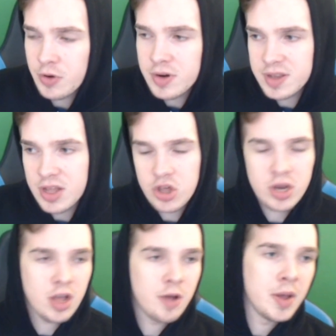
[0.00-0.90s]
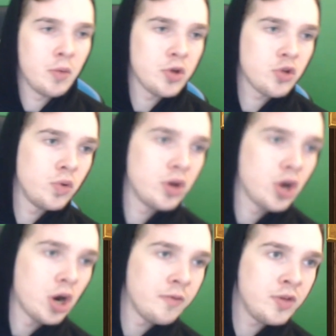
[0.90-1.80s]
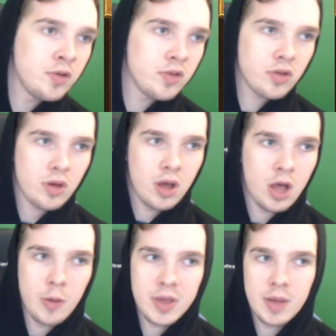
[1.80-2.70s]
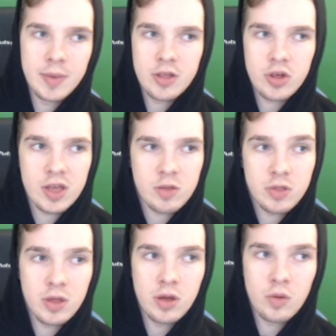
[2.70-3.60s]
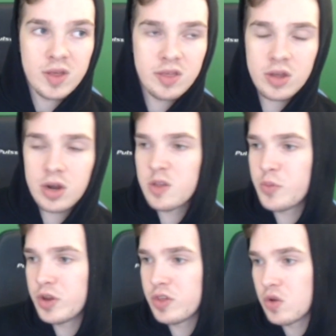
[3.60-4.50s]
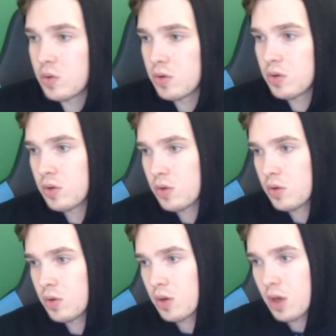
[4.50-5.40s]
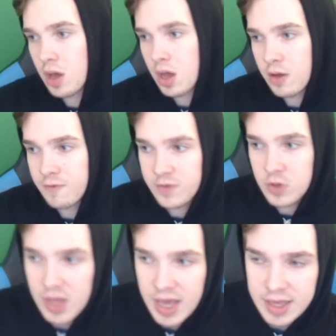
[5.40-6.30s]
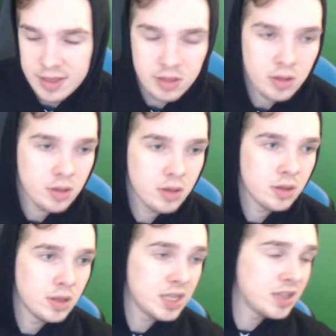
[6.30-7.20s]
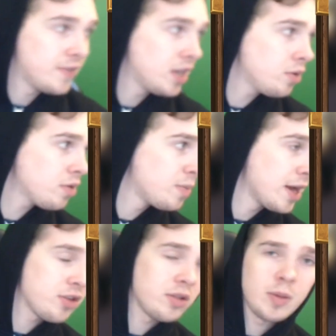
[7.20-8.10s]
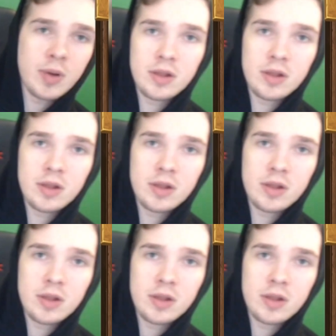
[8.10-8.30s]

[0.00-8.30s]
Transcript: 3rd edition of my Witchwood card reviews. I'll be coming at you guys with the rest of the cards pretty soon. If you guys like the video, smash the like